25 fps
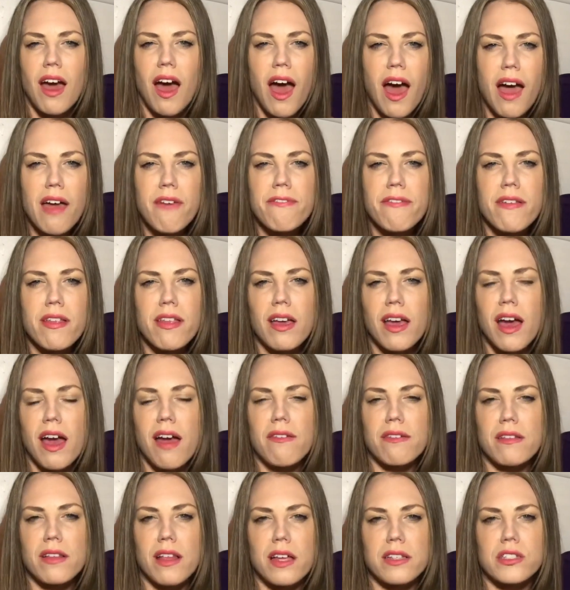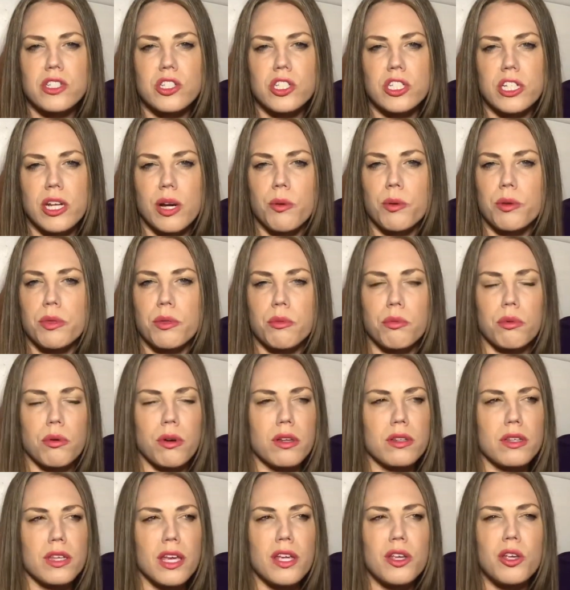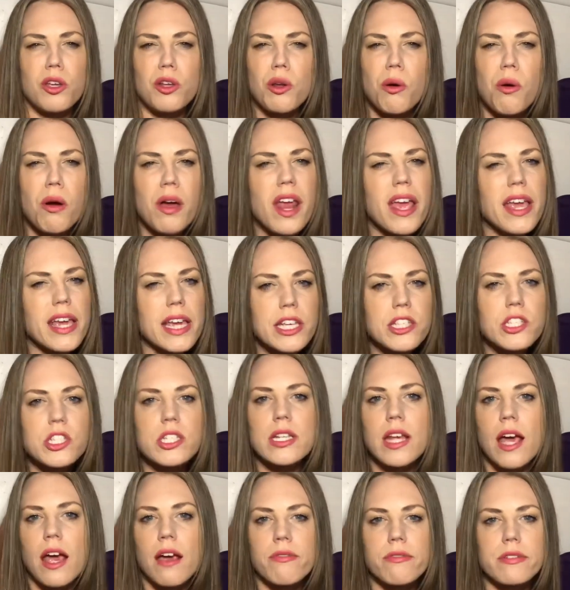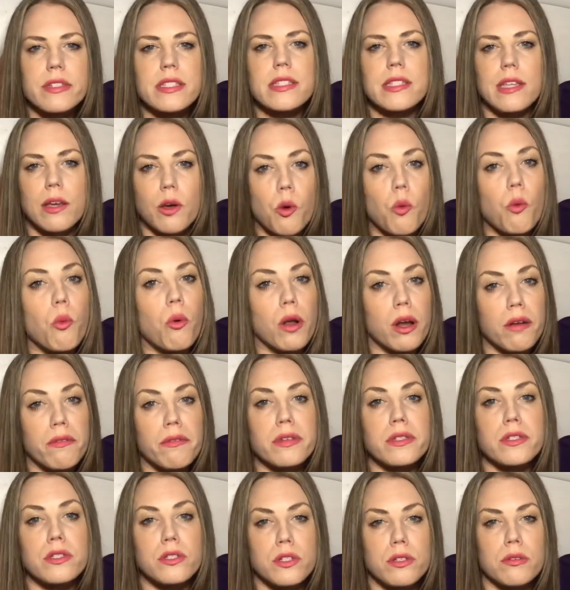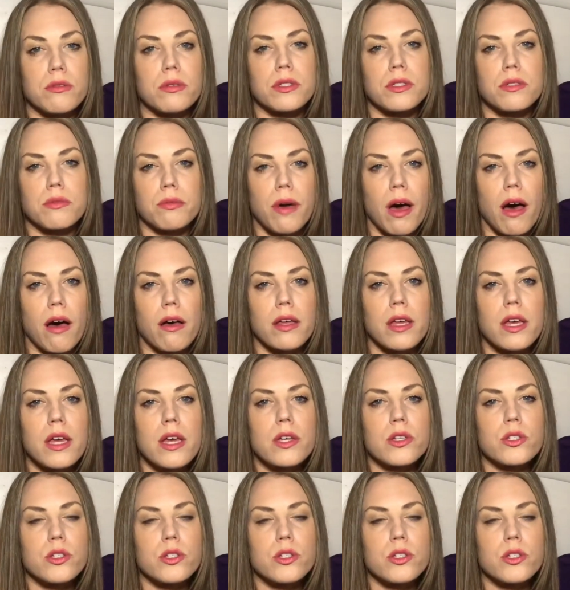I feel like I have a lot to share with the world. And you know what? Each and every single one of us do as well.